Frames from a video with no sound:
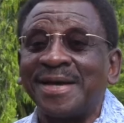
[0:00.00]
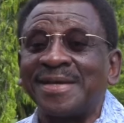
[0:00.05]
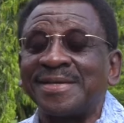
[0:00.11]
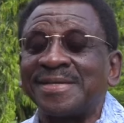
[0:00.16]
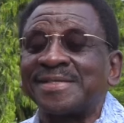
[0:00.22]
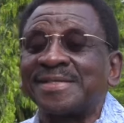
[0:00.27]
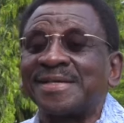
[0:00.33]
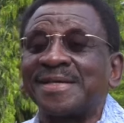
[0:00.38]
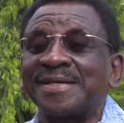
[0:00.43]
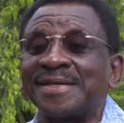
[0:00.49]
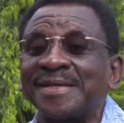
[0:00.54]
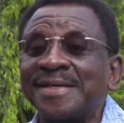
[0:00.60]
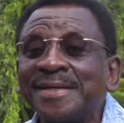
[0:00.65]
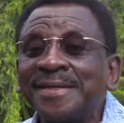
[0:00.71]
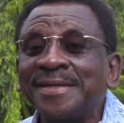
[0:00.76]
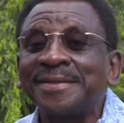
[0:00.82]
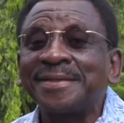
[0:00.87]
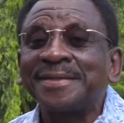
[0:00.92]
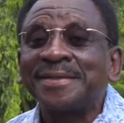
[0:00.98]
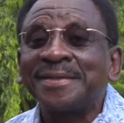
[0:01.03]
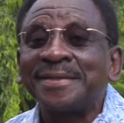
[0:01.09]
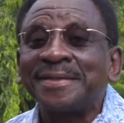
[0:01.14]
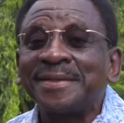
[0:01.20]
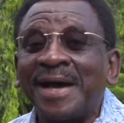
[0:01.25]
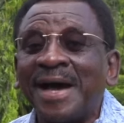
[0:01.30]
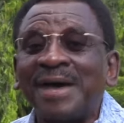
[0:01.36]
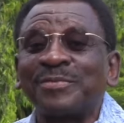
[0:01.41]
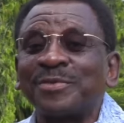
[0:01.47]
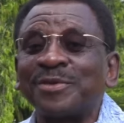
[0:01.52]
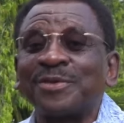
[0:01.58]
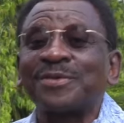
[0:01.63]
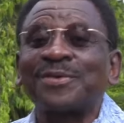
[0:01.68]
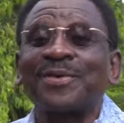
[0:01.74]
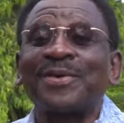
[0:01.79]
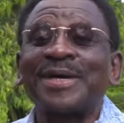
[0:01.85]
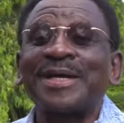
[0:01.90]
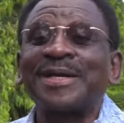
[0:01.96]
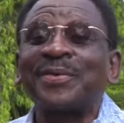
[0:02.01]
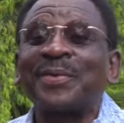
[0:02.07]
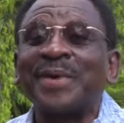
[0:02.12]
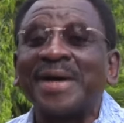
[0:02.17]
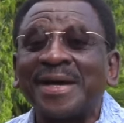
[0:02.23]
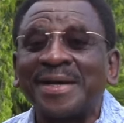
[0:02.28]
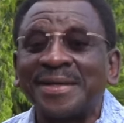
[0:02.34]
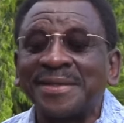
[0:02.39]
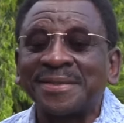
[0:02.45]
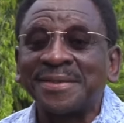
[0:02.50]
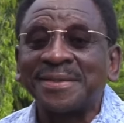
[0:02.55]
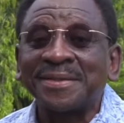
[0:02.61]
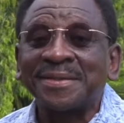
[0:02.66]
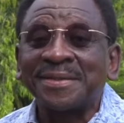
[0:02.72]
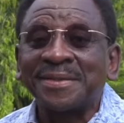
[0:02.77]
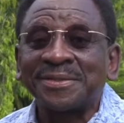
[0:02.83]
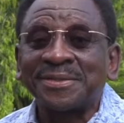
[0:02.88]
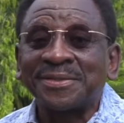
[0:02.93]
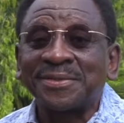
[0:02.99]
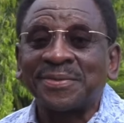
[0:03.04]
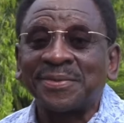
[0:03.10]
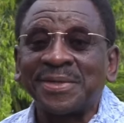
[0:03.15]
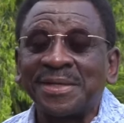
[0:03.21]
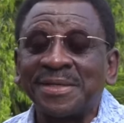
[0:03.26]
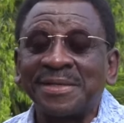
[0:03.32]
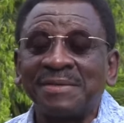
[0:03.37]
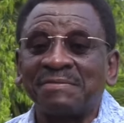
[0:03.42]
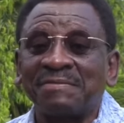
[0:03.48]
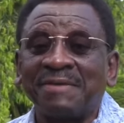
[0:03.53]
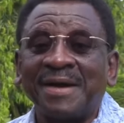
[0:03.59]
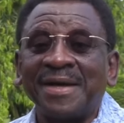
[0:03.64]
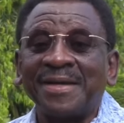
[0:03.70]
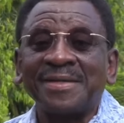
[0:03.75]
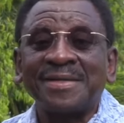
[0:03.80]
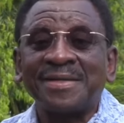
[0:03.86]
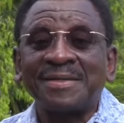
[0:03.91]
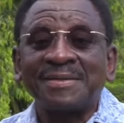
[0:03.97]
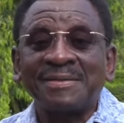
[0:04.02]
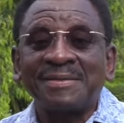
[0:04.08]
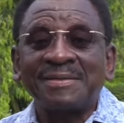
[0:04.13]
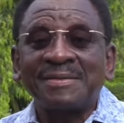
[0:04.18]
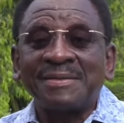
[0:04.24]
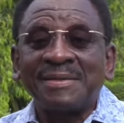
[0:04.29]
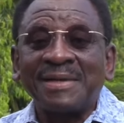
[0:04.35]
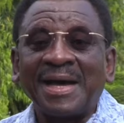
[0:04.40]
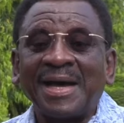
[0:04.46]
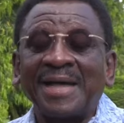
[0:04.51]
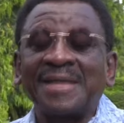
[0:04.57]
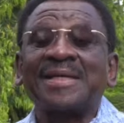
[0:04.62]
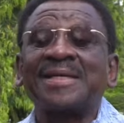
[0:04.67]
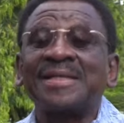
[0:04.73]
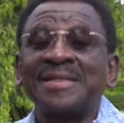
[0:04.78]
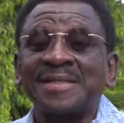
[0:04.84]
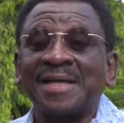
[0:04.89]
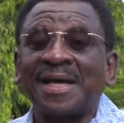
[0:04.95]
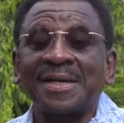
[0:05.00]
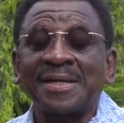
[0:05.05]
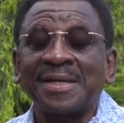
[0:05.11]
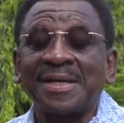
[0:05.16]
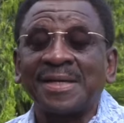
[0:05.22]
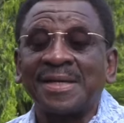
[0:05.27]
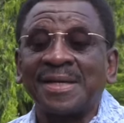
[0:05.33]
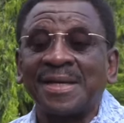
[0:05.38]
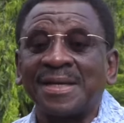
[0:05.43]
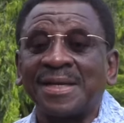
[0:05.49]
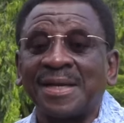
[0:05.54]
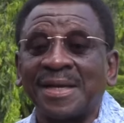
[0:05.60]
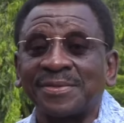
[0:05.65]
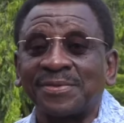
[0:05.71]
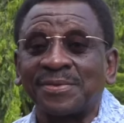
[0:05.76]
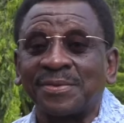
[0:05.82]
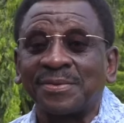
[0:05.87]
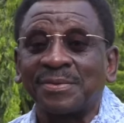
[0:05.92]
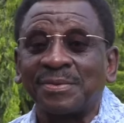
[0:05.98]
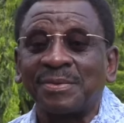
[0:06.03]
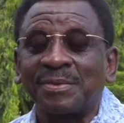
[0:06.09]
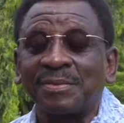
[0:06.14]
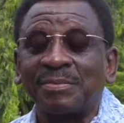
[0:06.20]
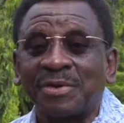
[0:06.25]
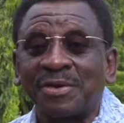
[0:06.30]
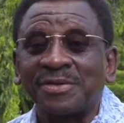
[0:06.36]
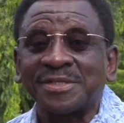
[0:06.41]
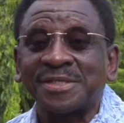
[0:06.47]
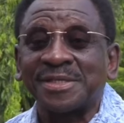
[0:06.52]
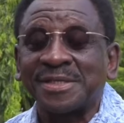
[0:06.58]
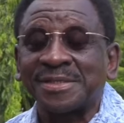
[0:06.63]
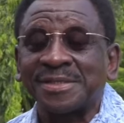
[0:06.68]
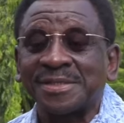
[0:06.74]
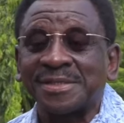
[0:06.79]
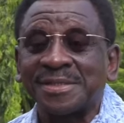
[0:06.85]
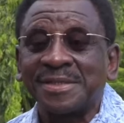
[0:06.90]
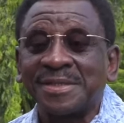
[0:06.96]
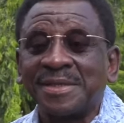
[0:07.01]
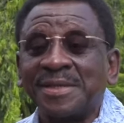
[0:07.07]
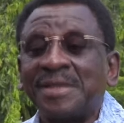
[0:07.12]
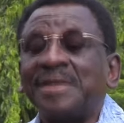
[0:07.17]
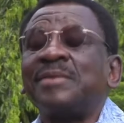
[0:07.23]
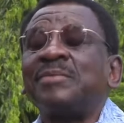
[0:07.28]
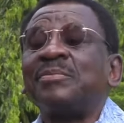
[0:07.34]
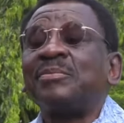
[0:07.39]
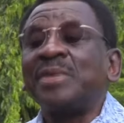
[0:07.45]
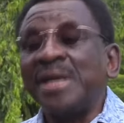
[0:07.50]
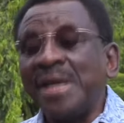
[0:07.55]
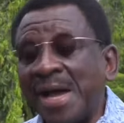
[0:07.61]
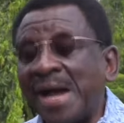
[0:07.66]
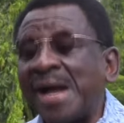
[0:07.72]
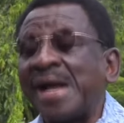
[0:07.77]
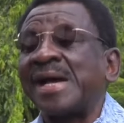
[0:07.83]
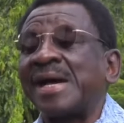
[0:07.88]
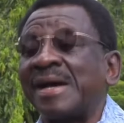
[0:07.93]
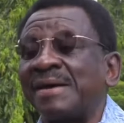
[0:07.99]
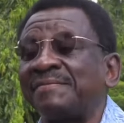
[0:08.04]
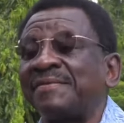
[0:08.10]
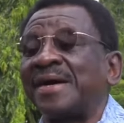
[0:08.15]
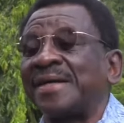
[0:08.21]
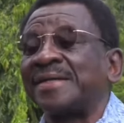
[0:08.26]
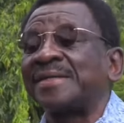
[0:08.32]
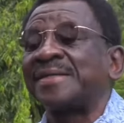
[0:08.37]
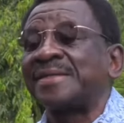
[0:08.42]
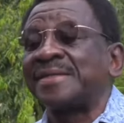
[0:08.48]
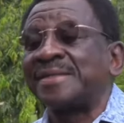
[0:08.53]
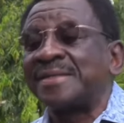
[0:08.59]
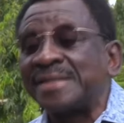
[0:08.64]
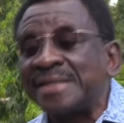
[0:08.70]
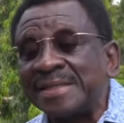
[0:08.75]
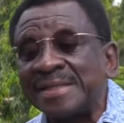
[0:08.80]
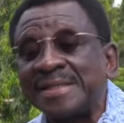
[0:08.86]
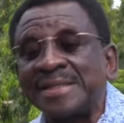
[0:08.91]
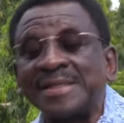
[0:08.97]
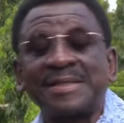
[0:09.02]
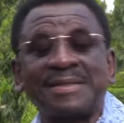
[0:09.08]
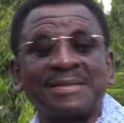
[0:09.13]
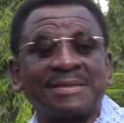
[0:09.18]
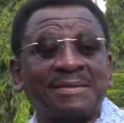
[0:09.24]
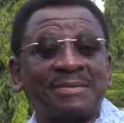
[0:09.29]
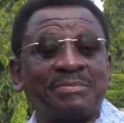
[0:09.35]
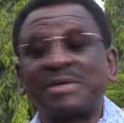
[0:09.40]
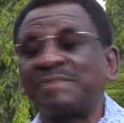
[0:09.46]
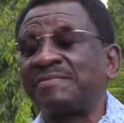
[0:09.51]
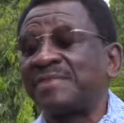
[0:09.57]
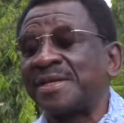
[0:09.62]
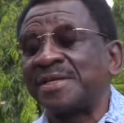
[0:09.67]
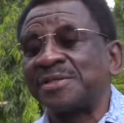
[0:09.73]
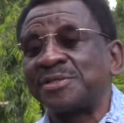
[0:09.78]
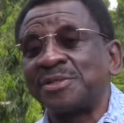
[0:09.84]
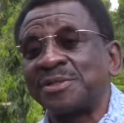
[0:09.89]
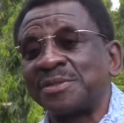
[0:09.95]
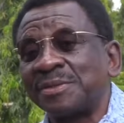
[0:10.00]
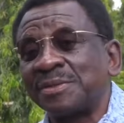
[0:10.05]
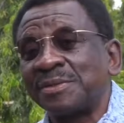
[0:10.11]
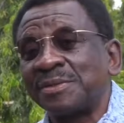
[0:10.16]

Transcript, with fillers: I disagree, I'm not going anywhere. So he defied an entire electoral process. Me, I have had the privilege